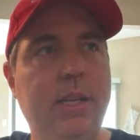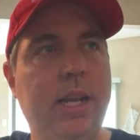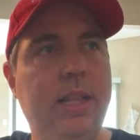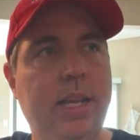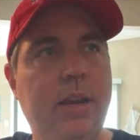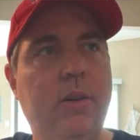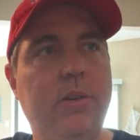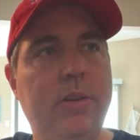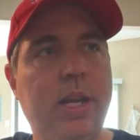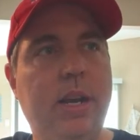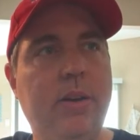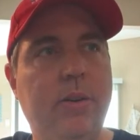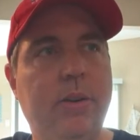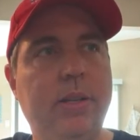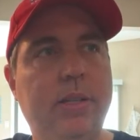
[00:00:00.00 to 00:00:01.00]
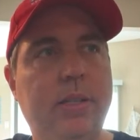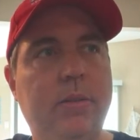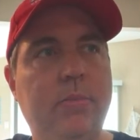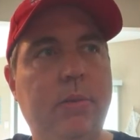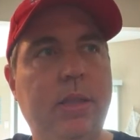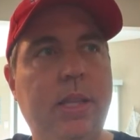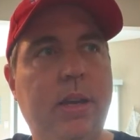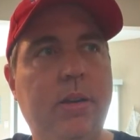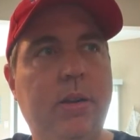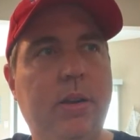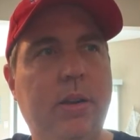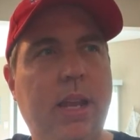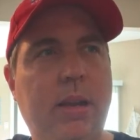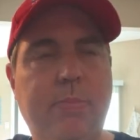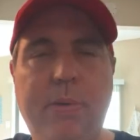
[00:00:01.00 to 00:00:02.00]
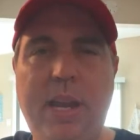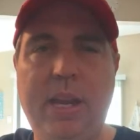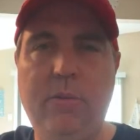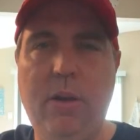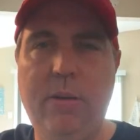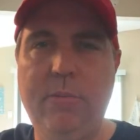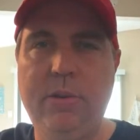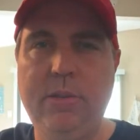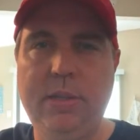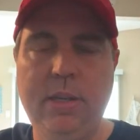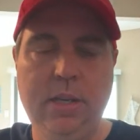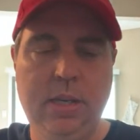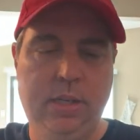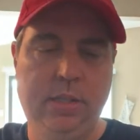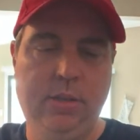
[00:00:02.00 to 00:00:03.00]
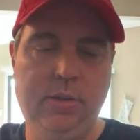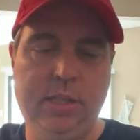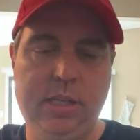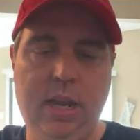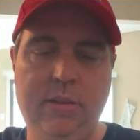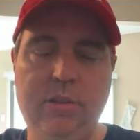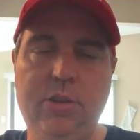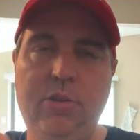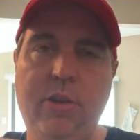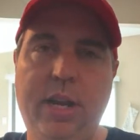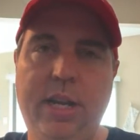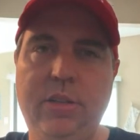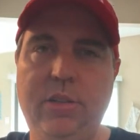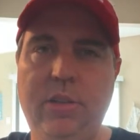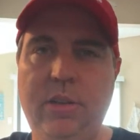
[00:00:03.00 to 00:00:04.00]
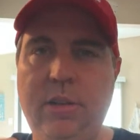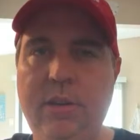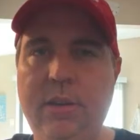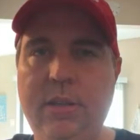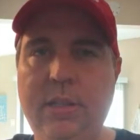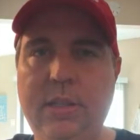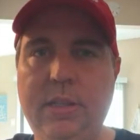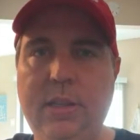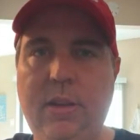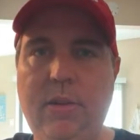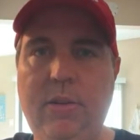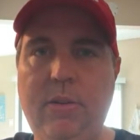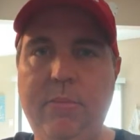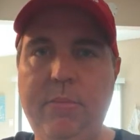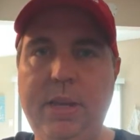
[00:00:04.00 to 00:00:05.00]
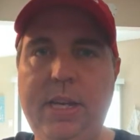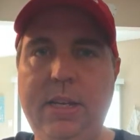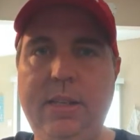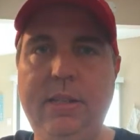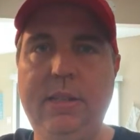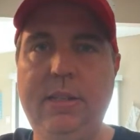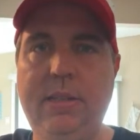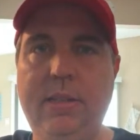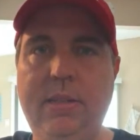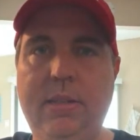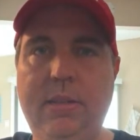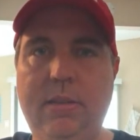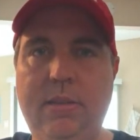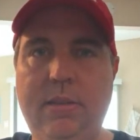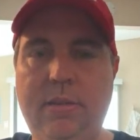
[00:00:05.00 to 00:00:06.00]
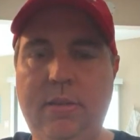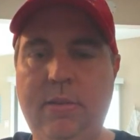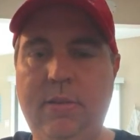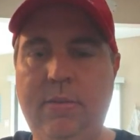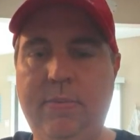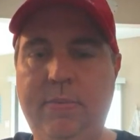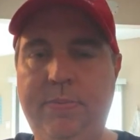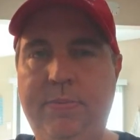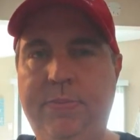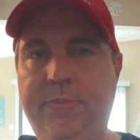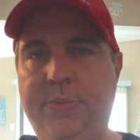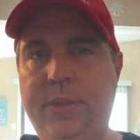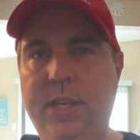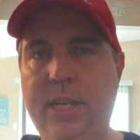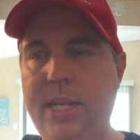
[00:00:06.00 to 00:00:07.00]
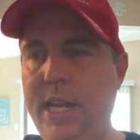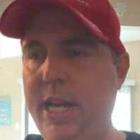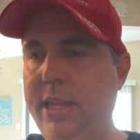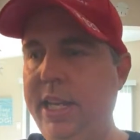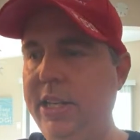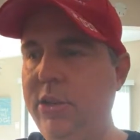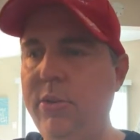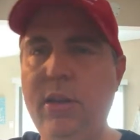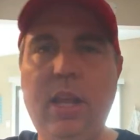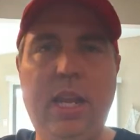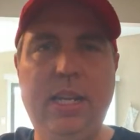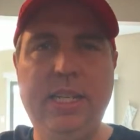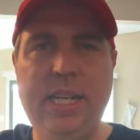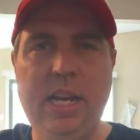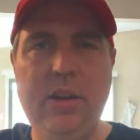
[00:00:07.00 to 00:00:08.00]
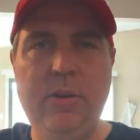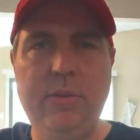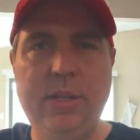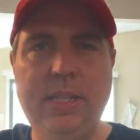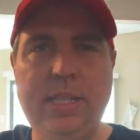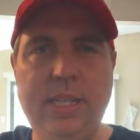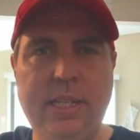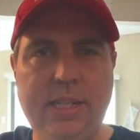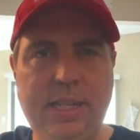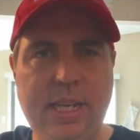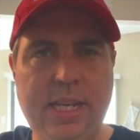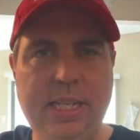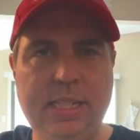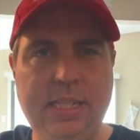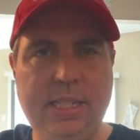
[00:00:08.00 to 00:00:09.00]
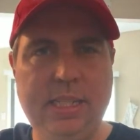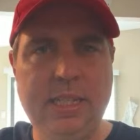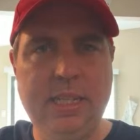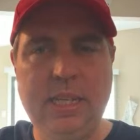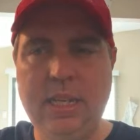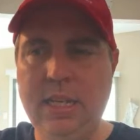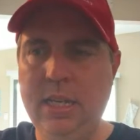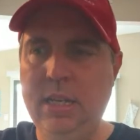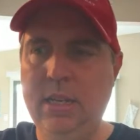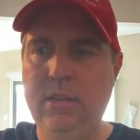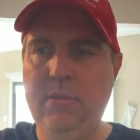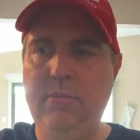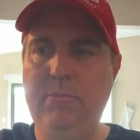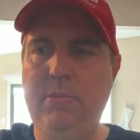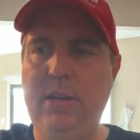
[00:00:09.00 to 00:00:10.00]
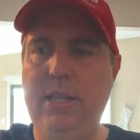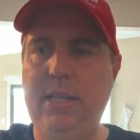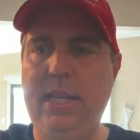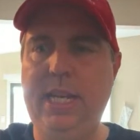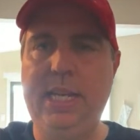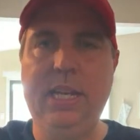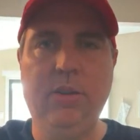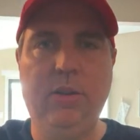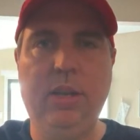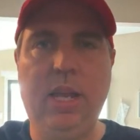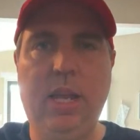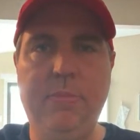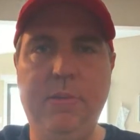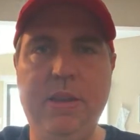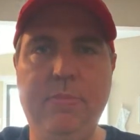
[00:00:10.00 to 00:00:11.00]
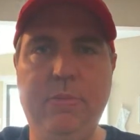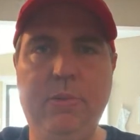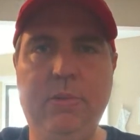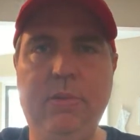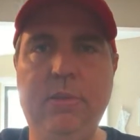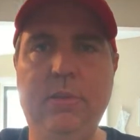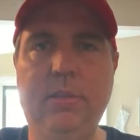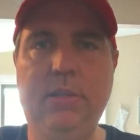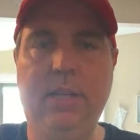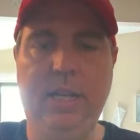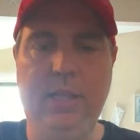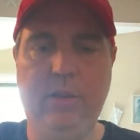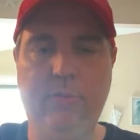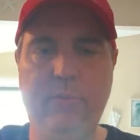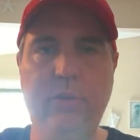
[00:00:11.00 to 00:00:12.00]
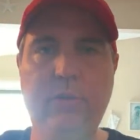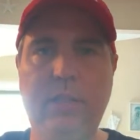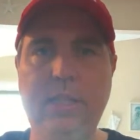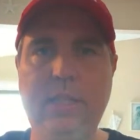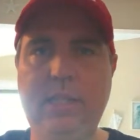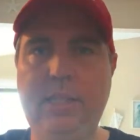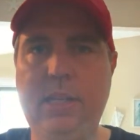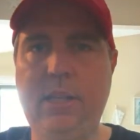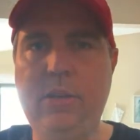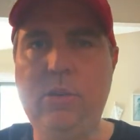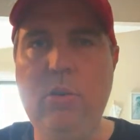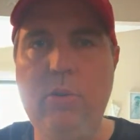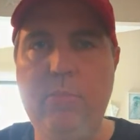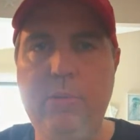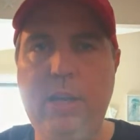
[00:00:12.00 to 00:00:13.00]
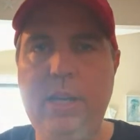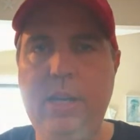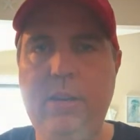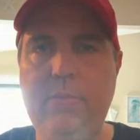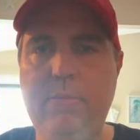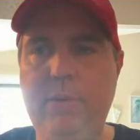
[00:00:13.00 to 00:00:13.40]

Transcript: Yeah, they are terrorists, but they're like bank robbers. So it's kind of strange. So, because, yeah, they do a lot of terroristic things, but they kill a lot of people, and they're ruthless and they're cold blooded.